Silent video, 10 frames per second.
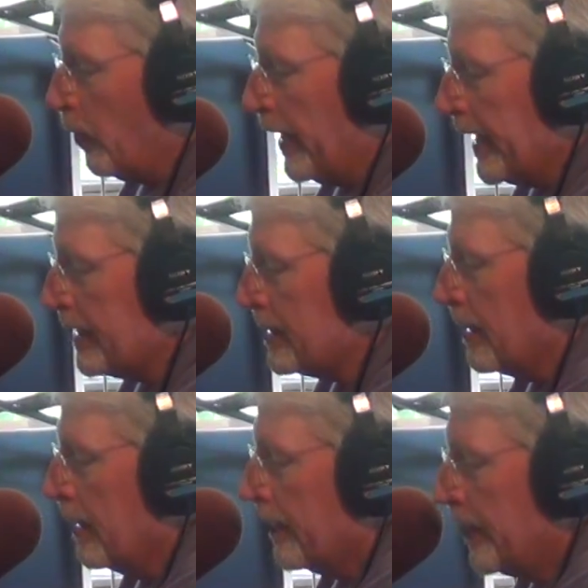ways
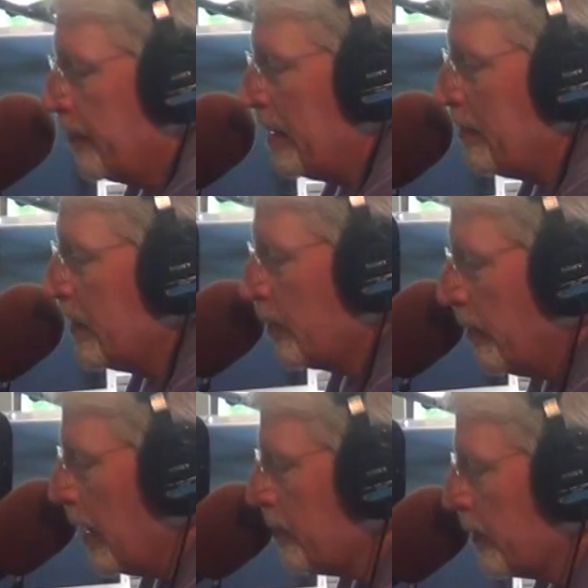than maybe the
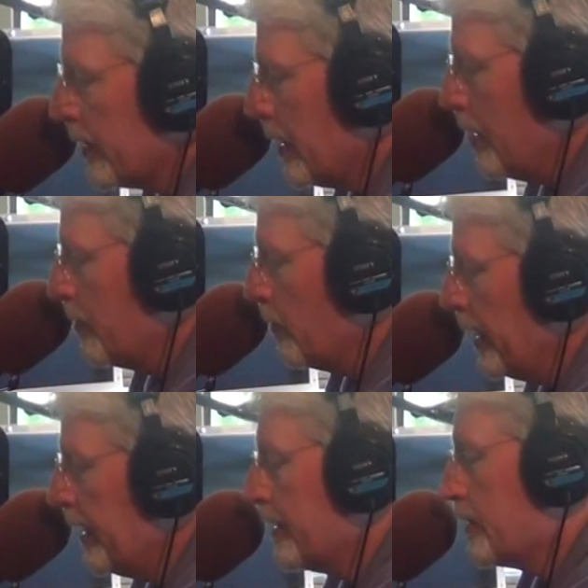popular common
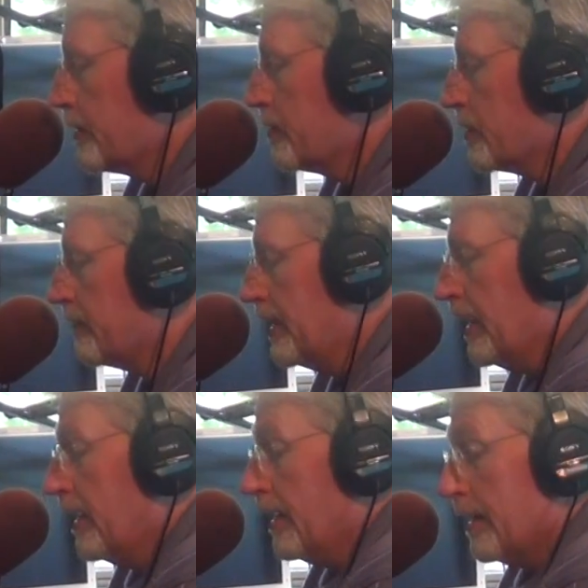way in terms of
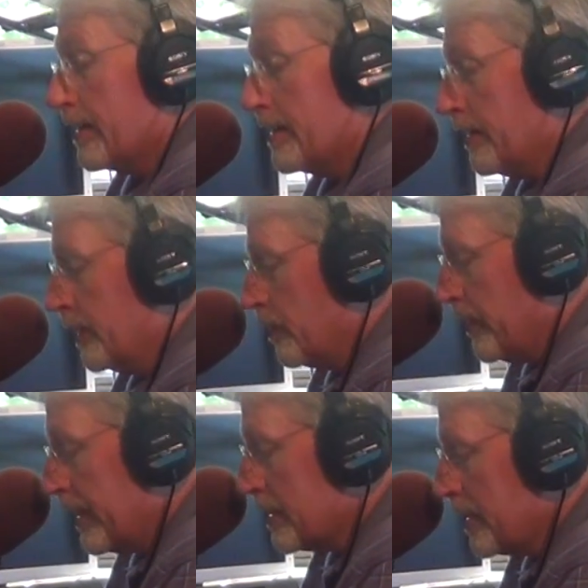dealing with
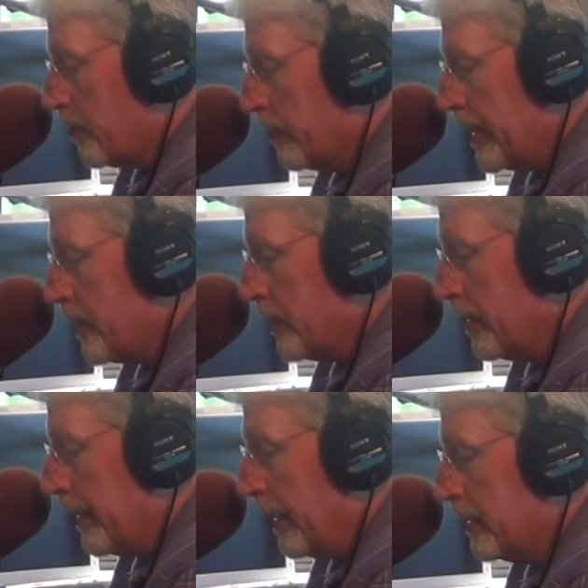that
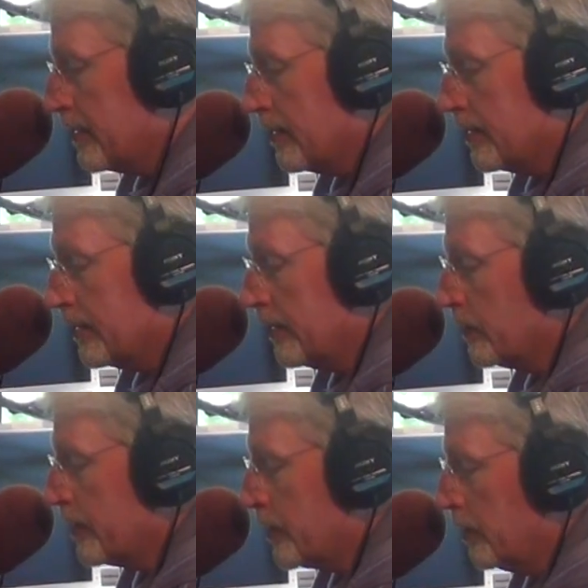separation and dealing
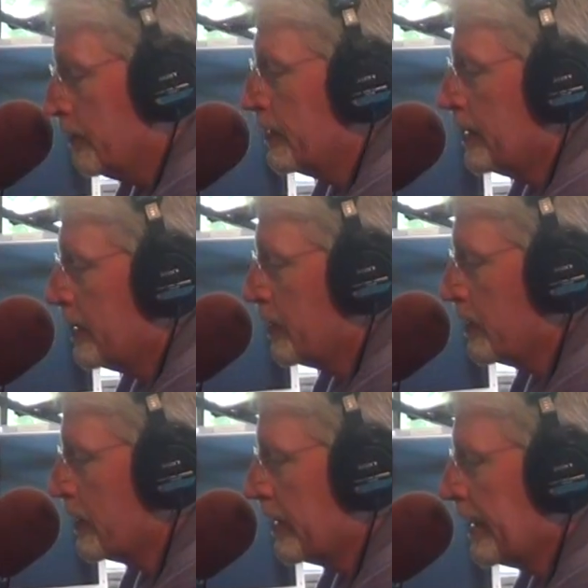with children's
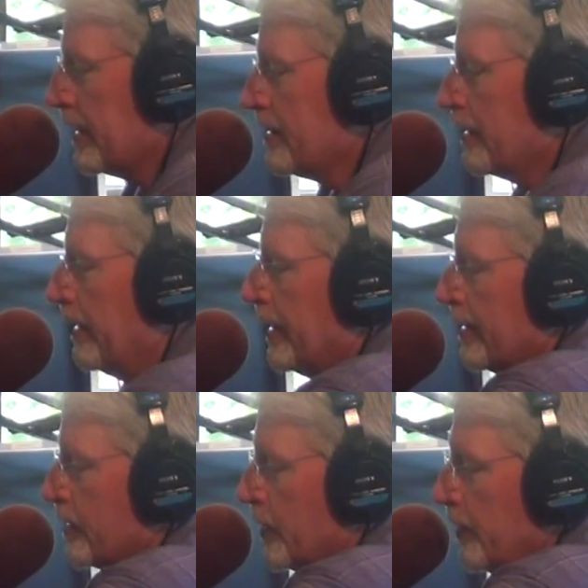issues. Our guest tonight
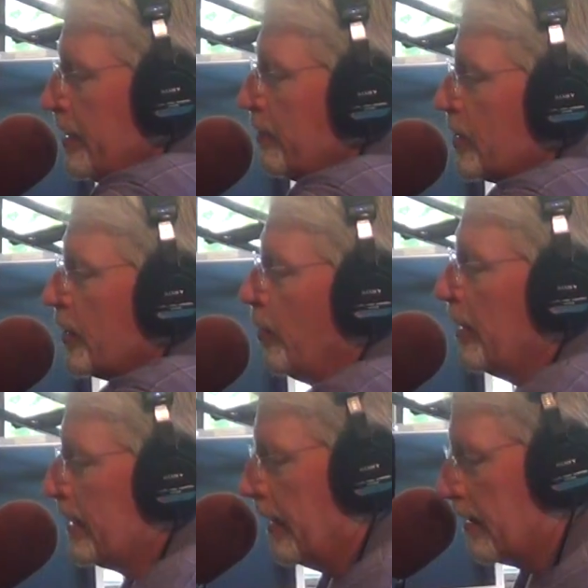is attorney Michelle
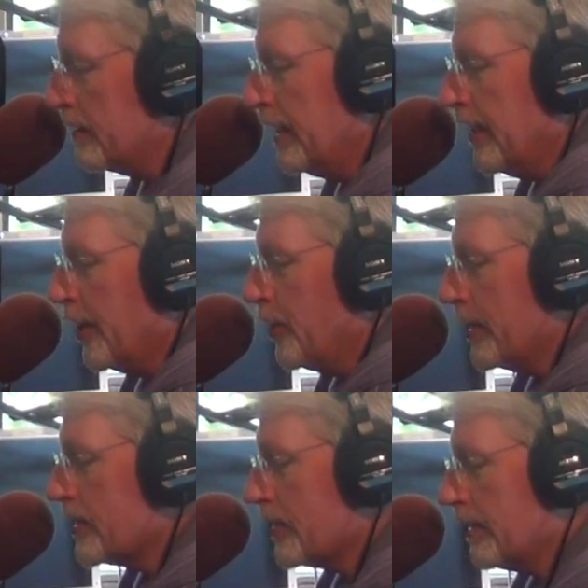MacDonald, who
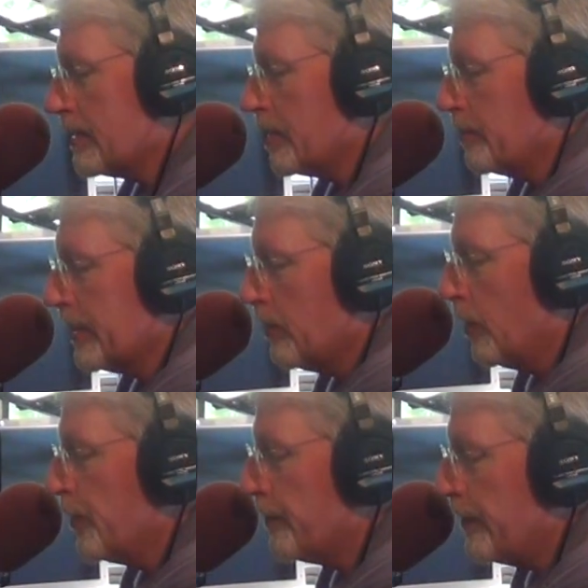has started something
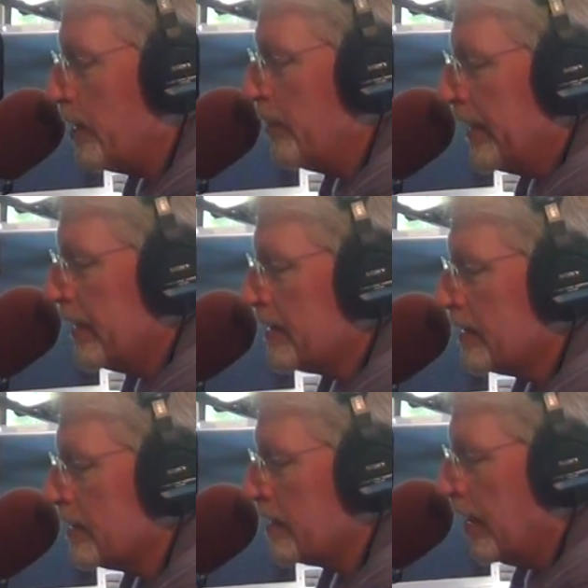called the Family
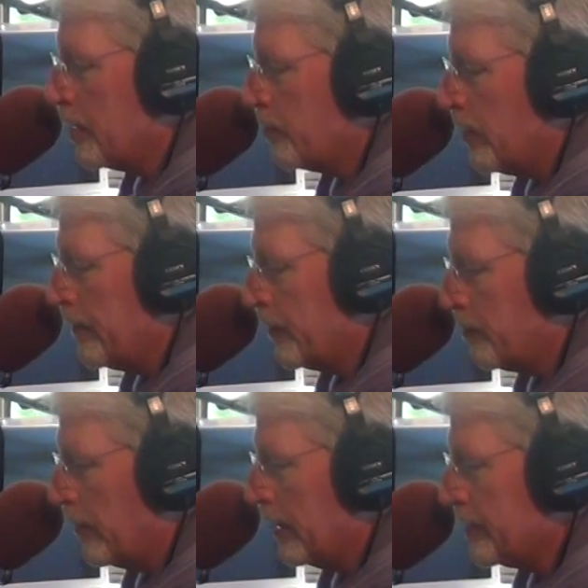Innocence Nonprofit
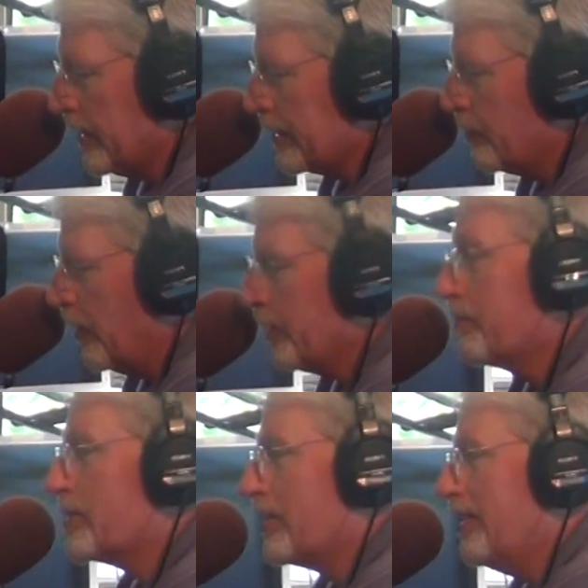Project. Welcome,
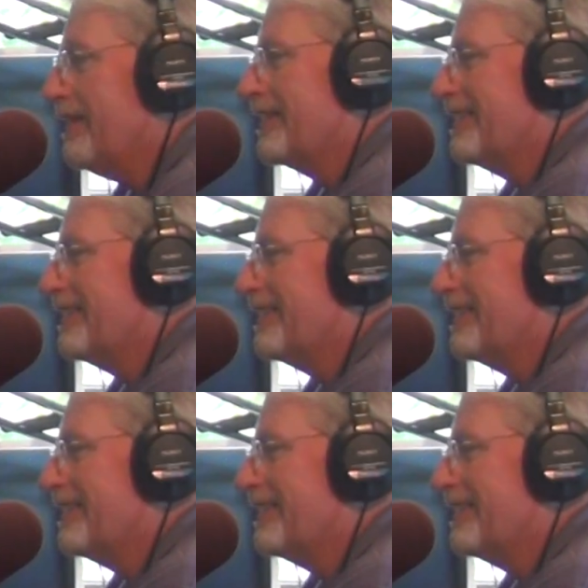Michelle.